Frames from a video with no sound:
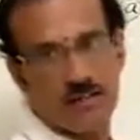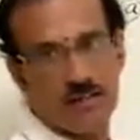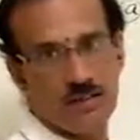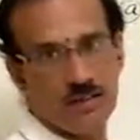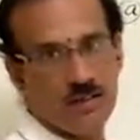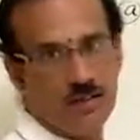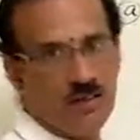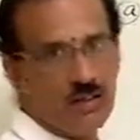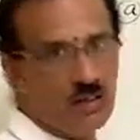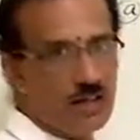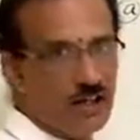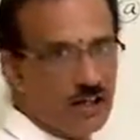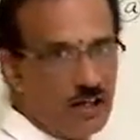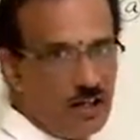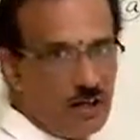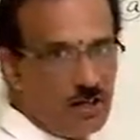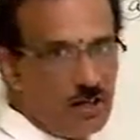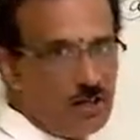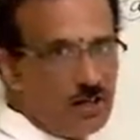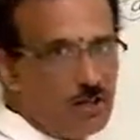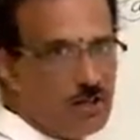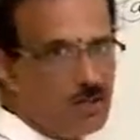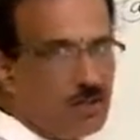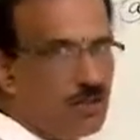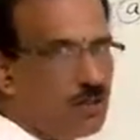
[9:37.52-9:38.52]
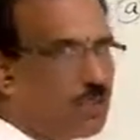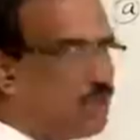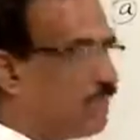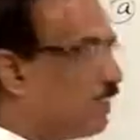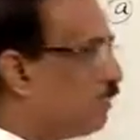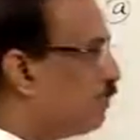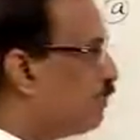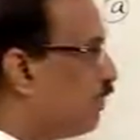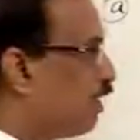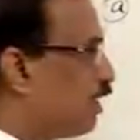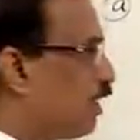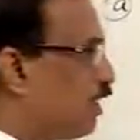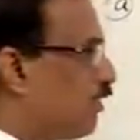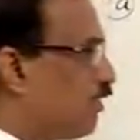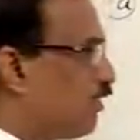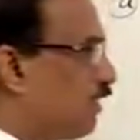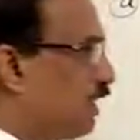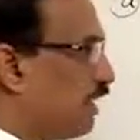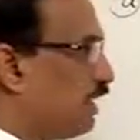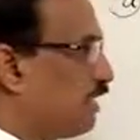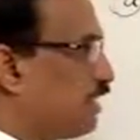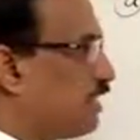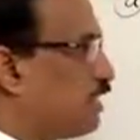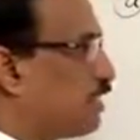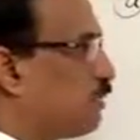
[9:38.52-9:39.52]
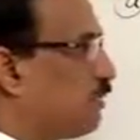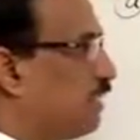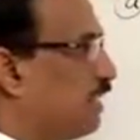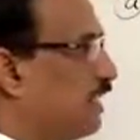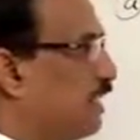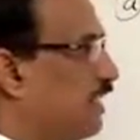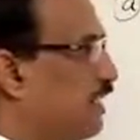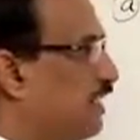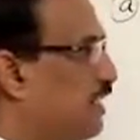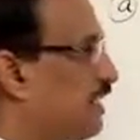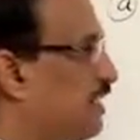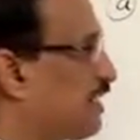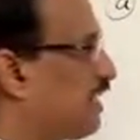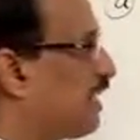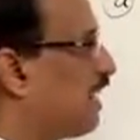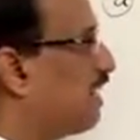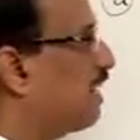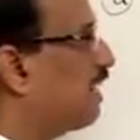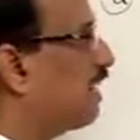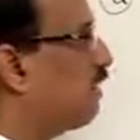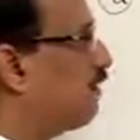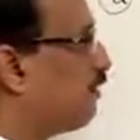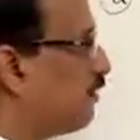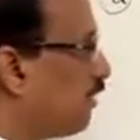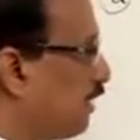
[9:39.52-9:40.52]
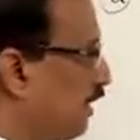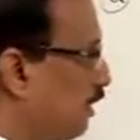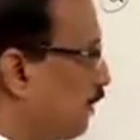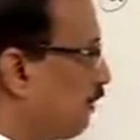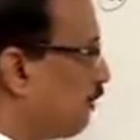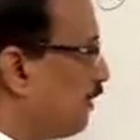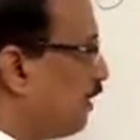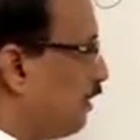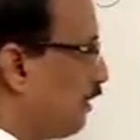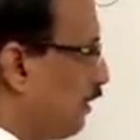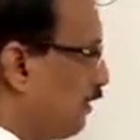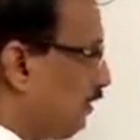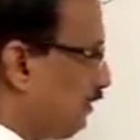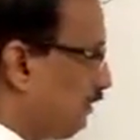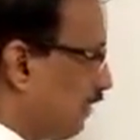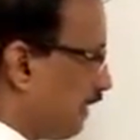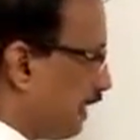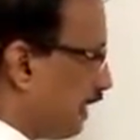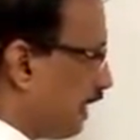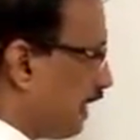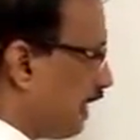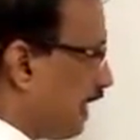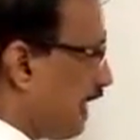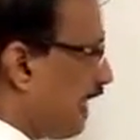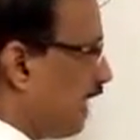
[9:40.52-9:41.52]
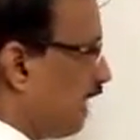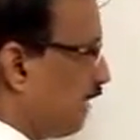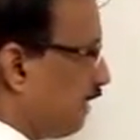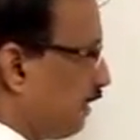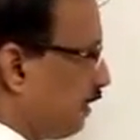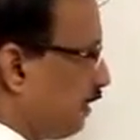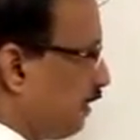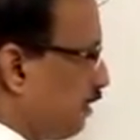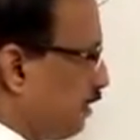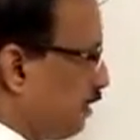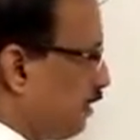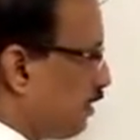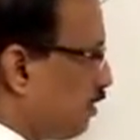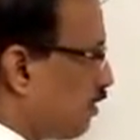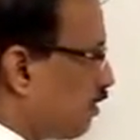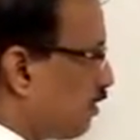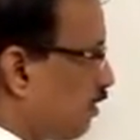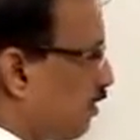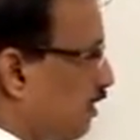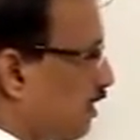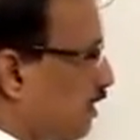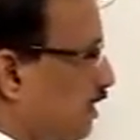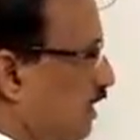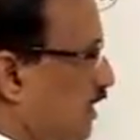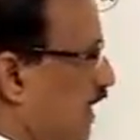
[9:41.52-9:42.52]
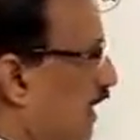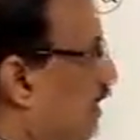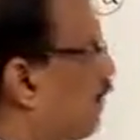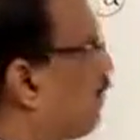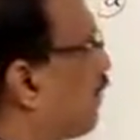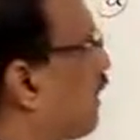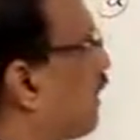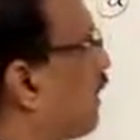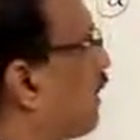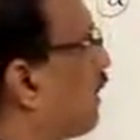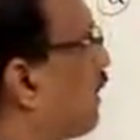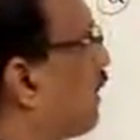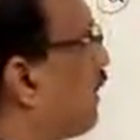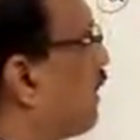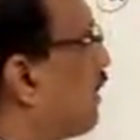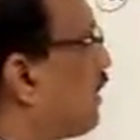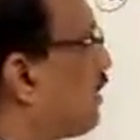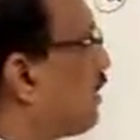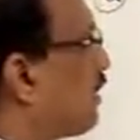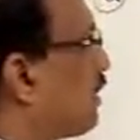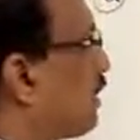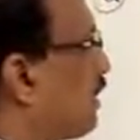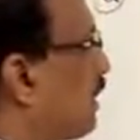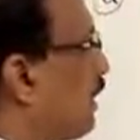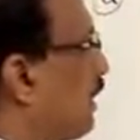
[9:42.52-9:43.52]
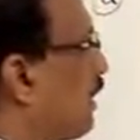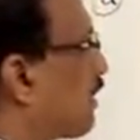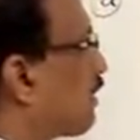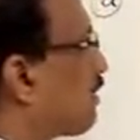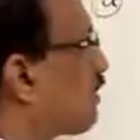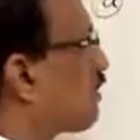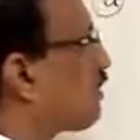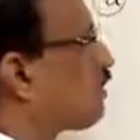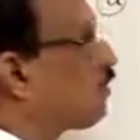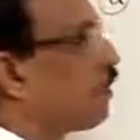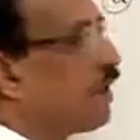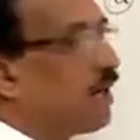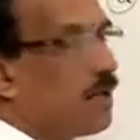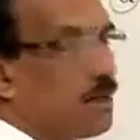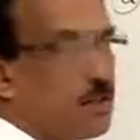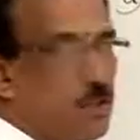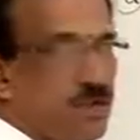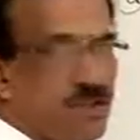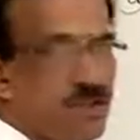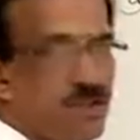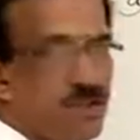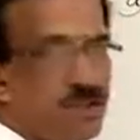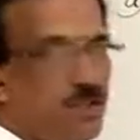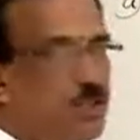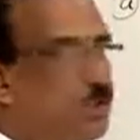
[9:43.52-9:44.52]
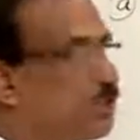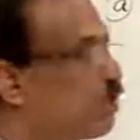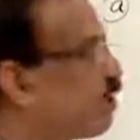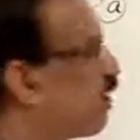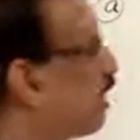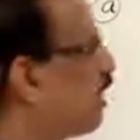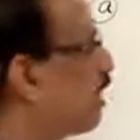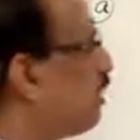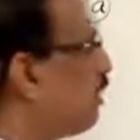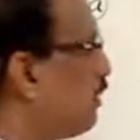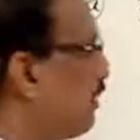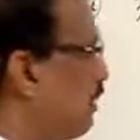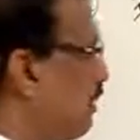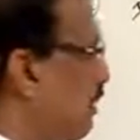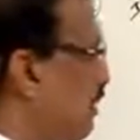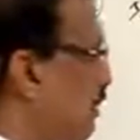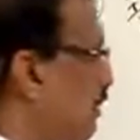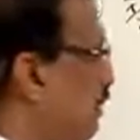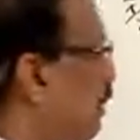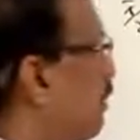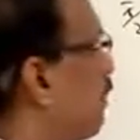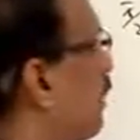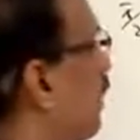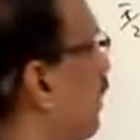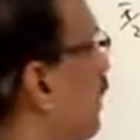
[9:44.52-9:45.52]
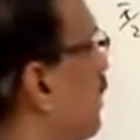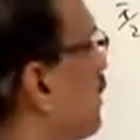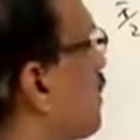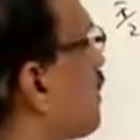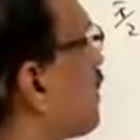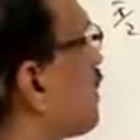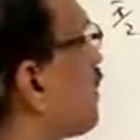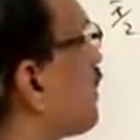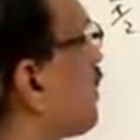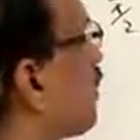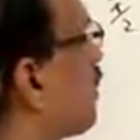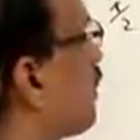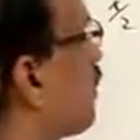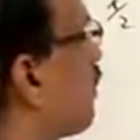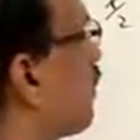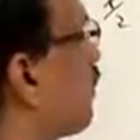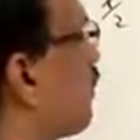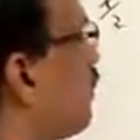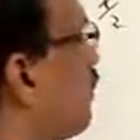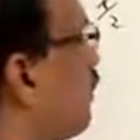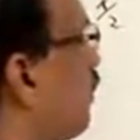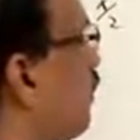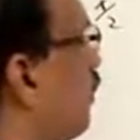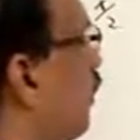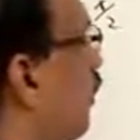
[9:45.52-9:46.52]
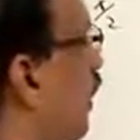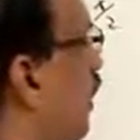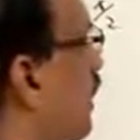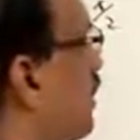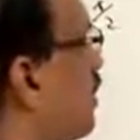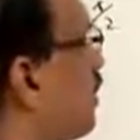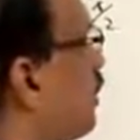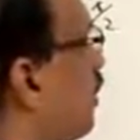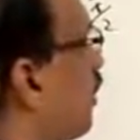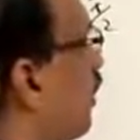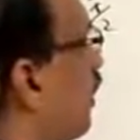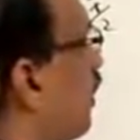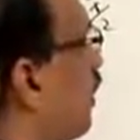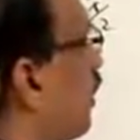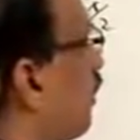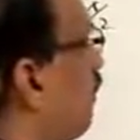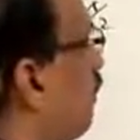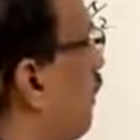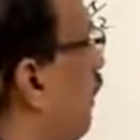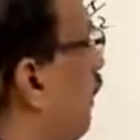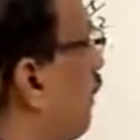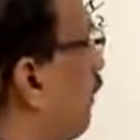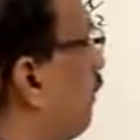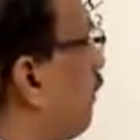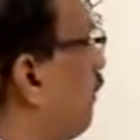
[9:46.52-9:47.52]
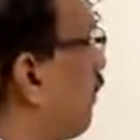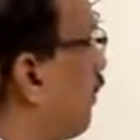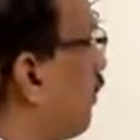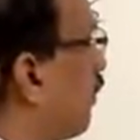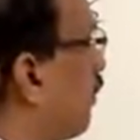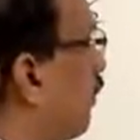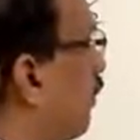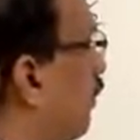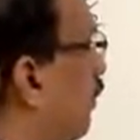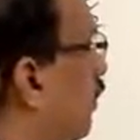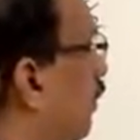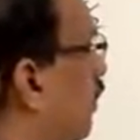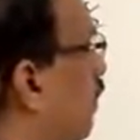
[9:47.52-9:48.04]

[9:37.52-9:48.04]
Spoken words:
Can you able to modify this one in the standard form? We can. So this can be written as x square by 16 plus y squared by 4